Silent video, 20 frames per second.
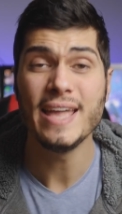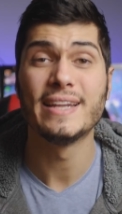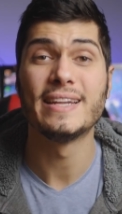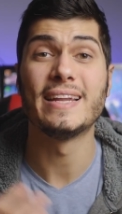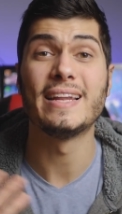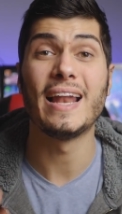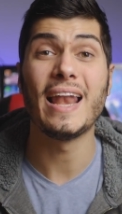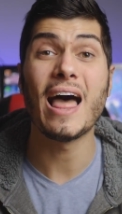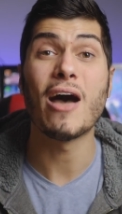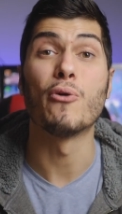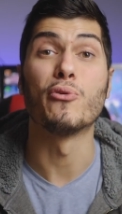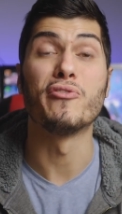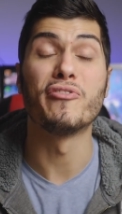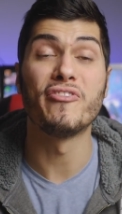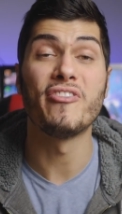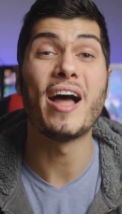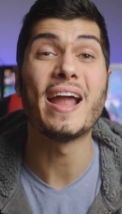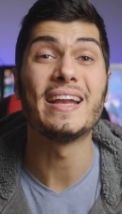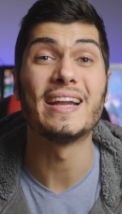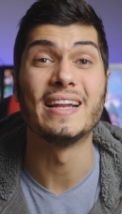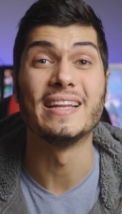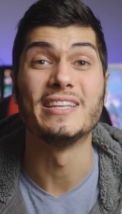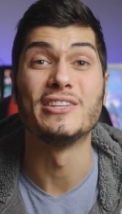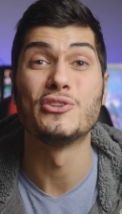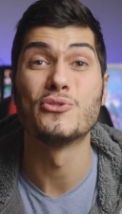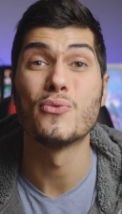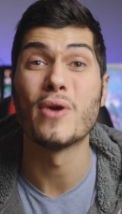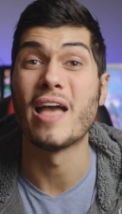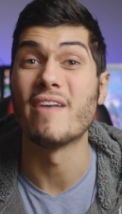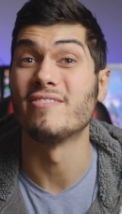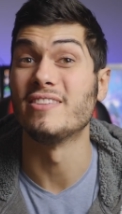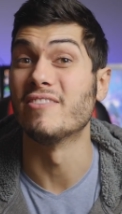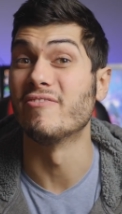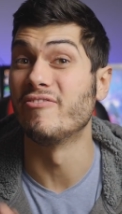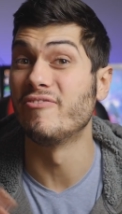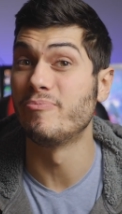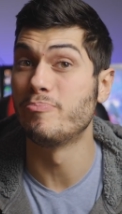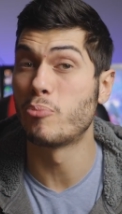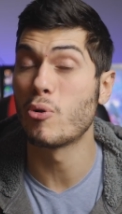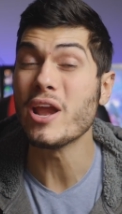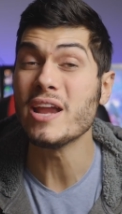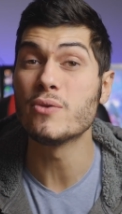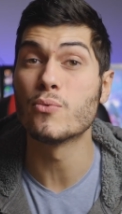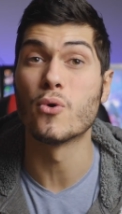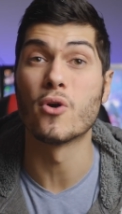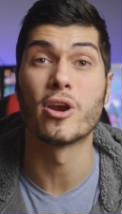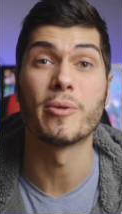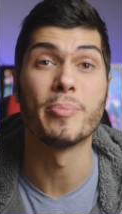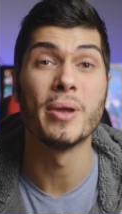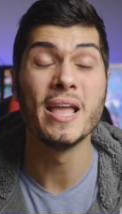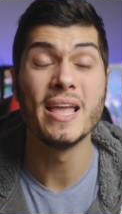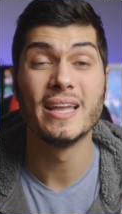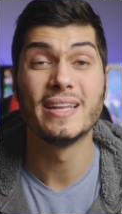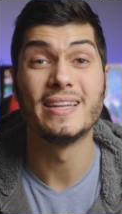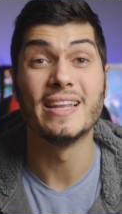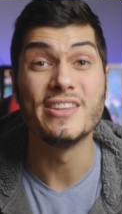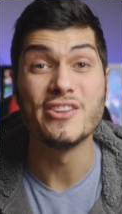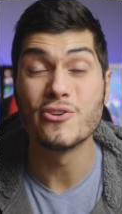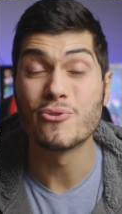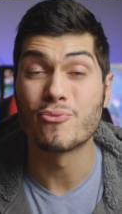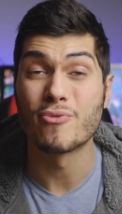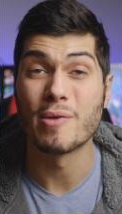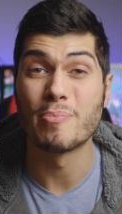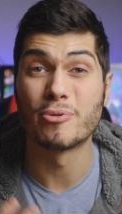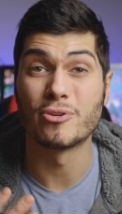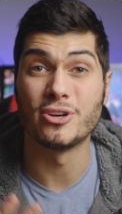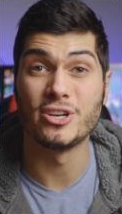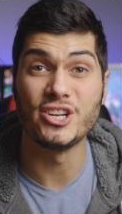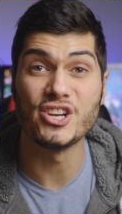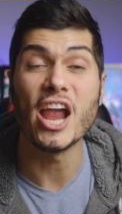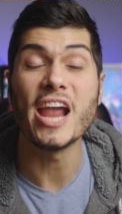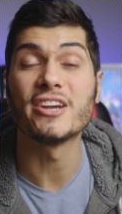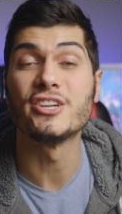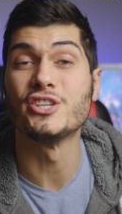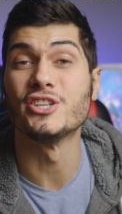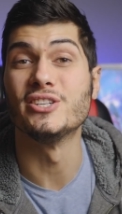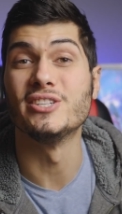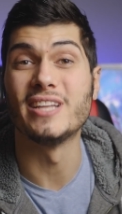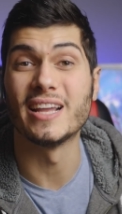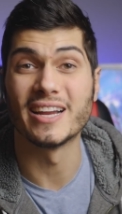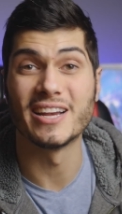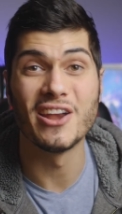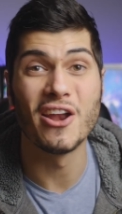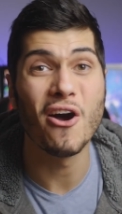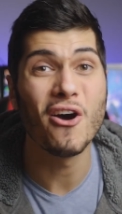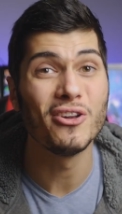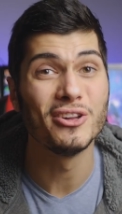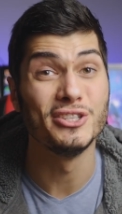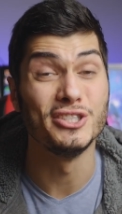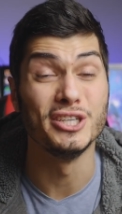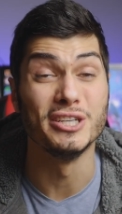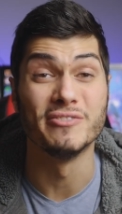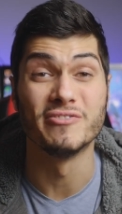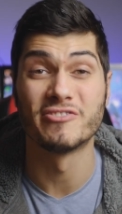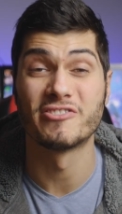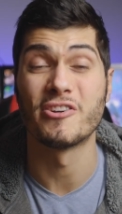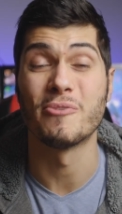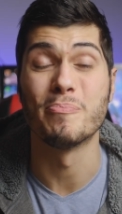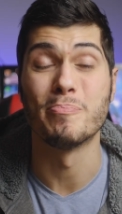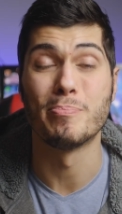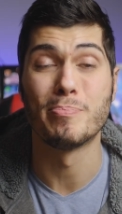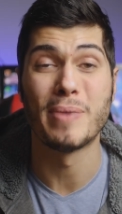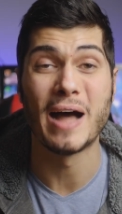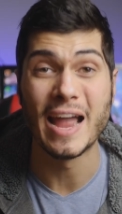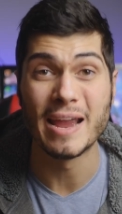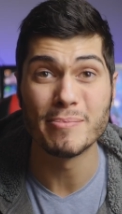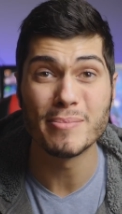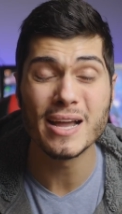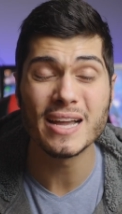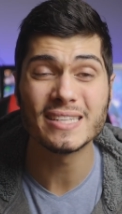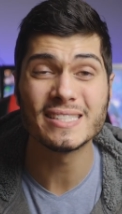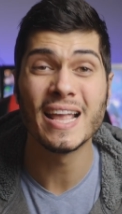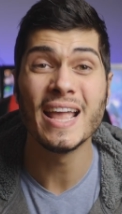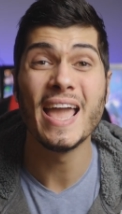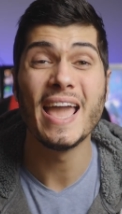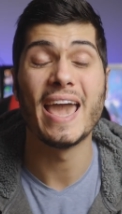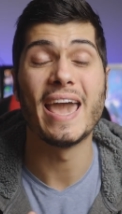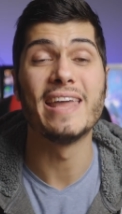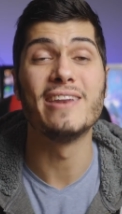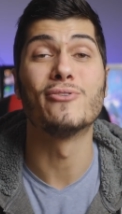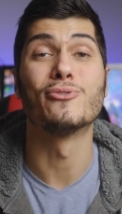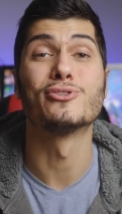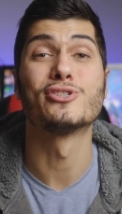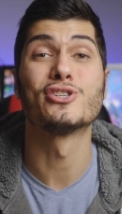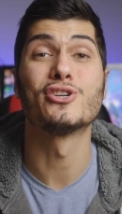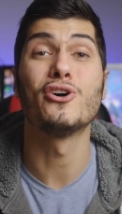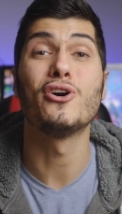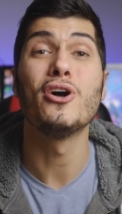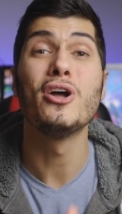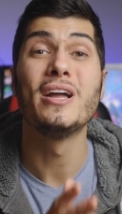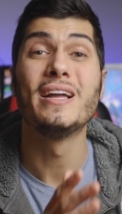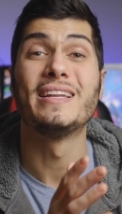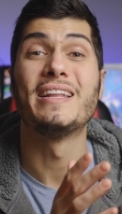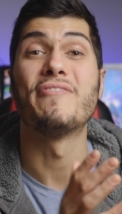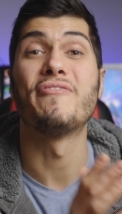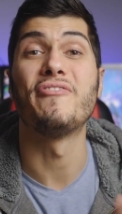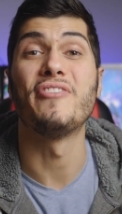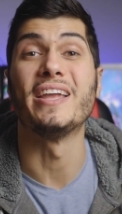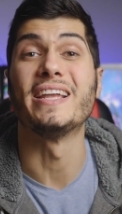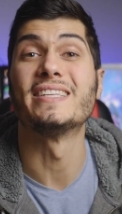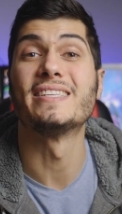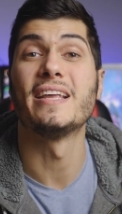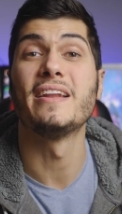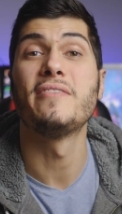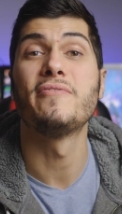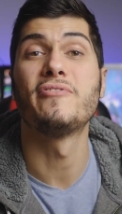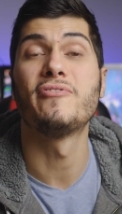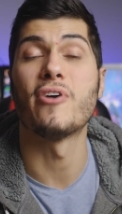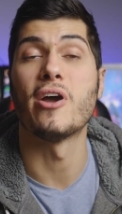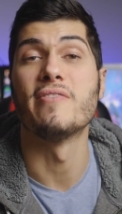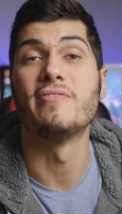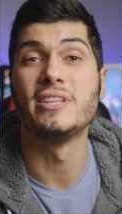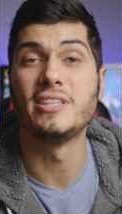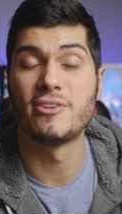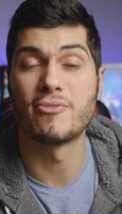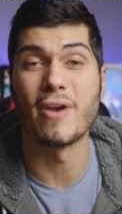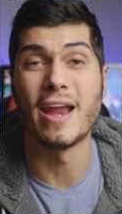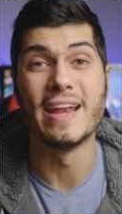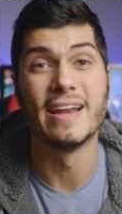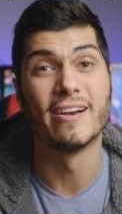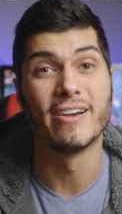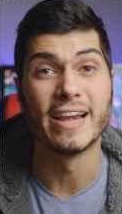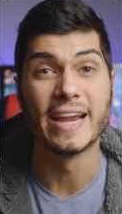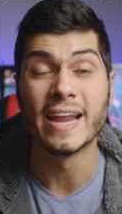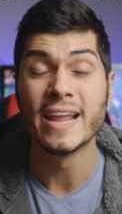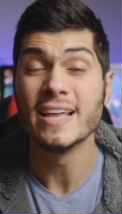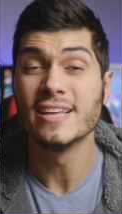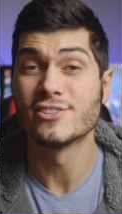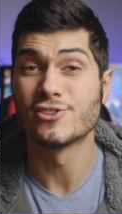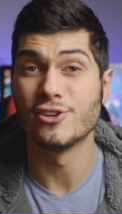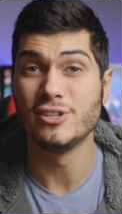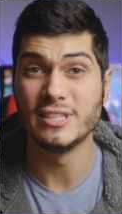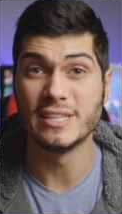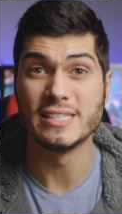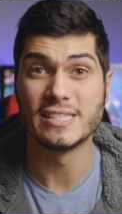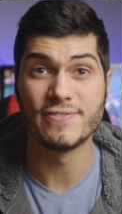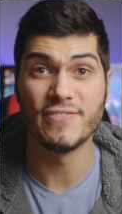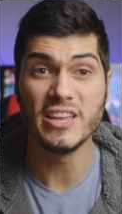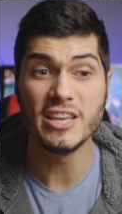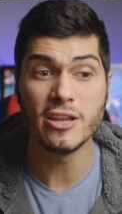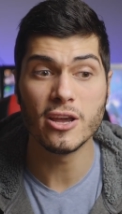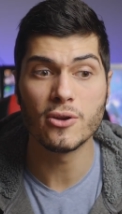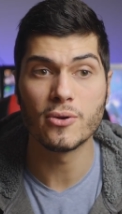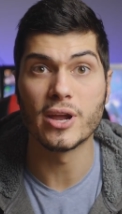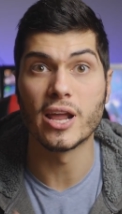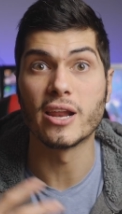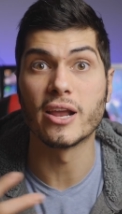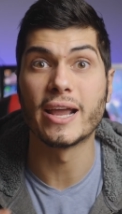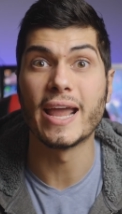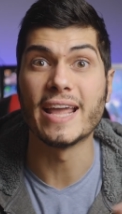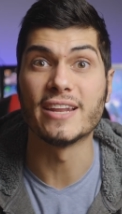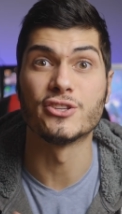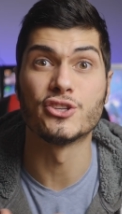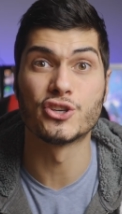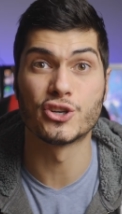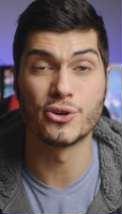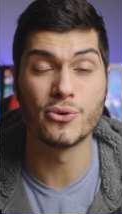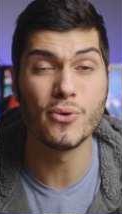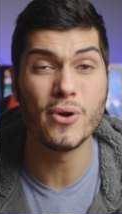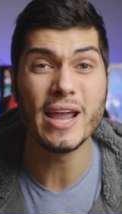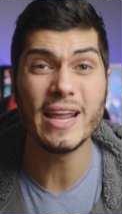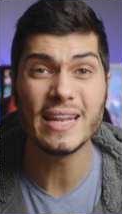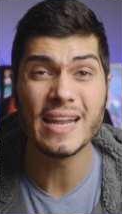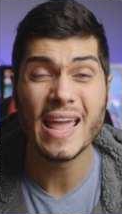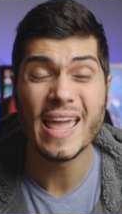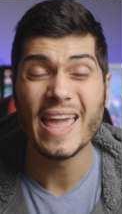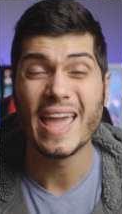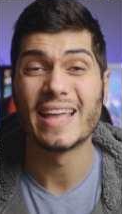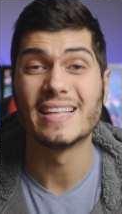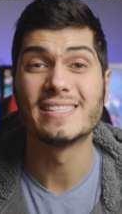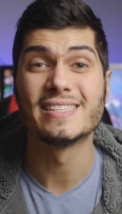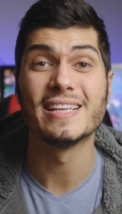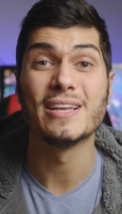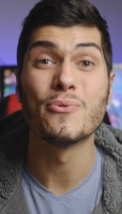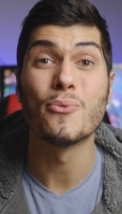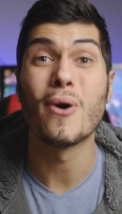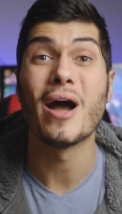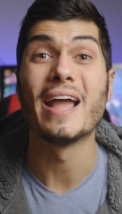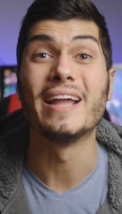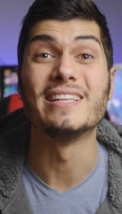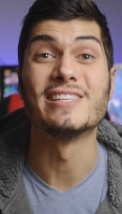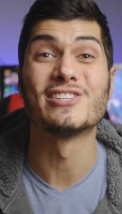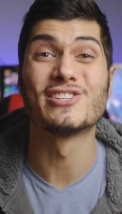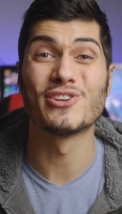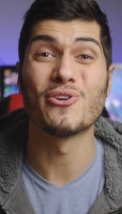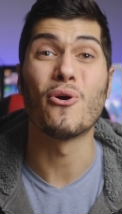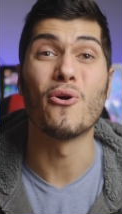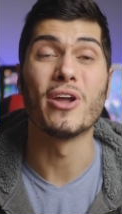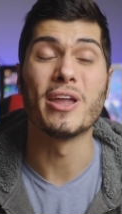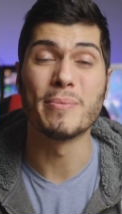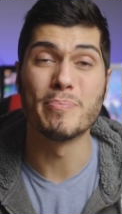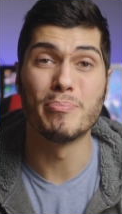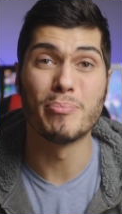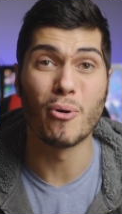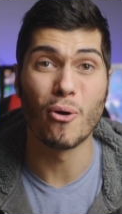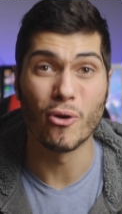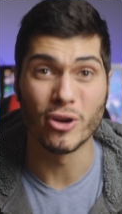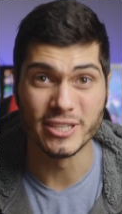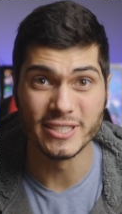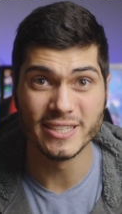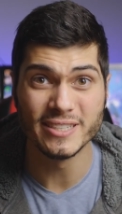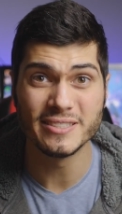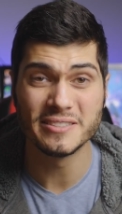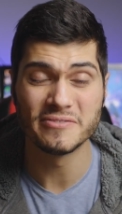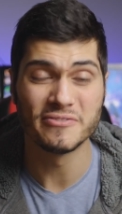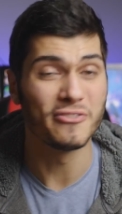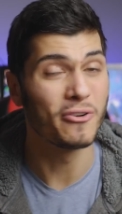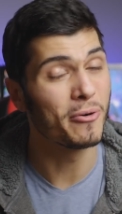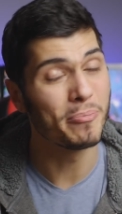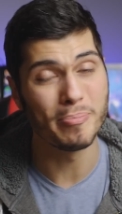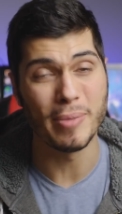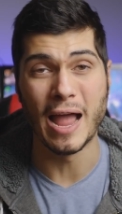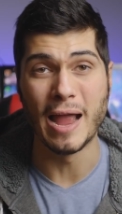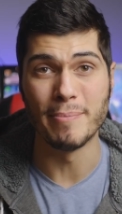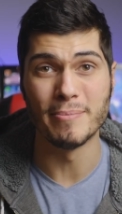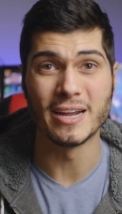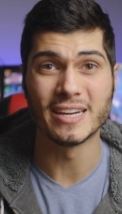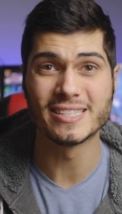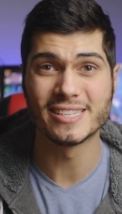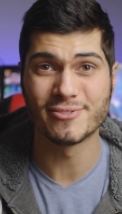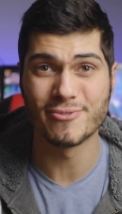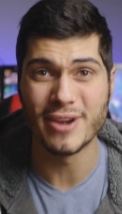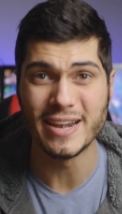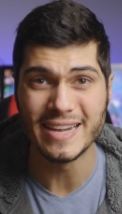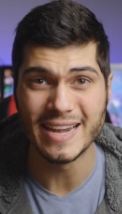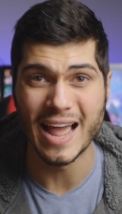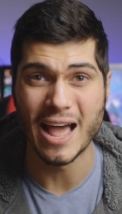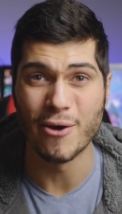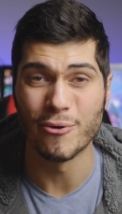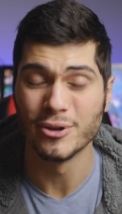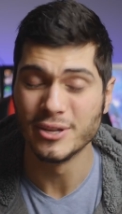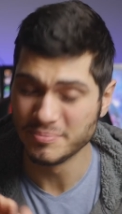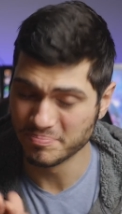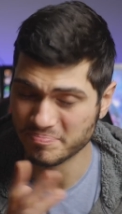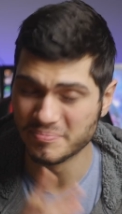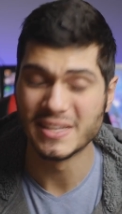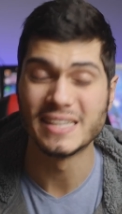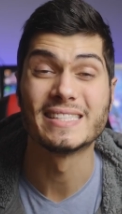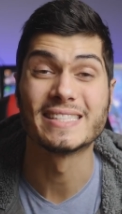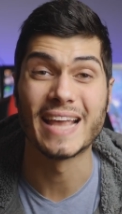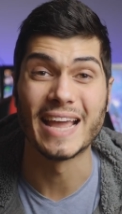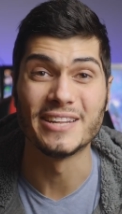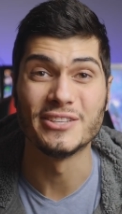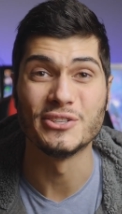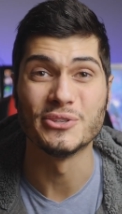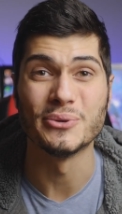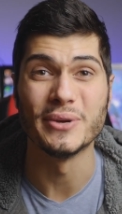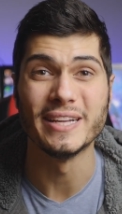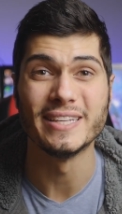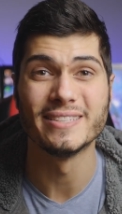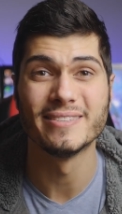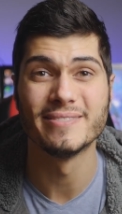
that allowed finally to add the BrainWarp, the new reprojection technology from Pimax, and also the fixed private rendering. So in this video, we're gonna get through it and see why it's so important for Pimax right now. Let's get to it.